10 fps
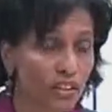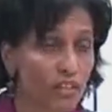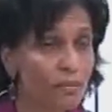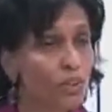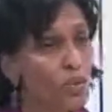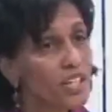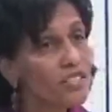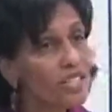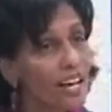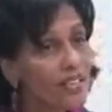Because what it
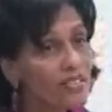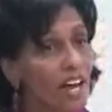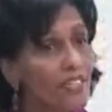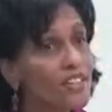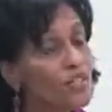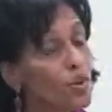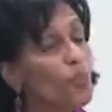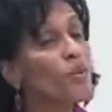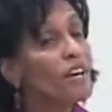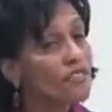says, and this is what
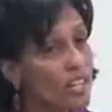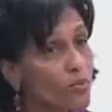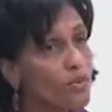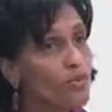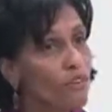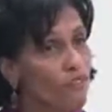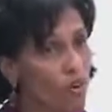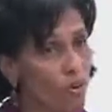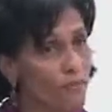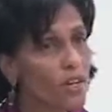we have done with the
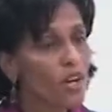reform,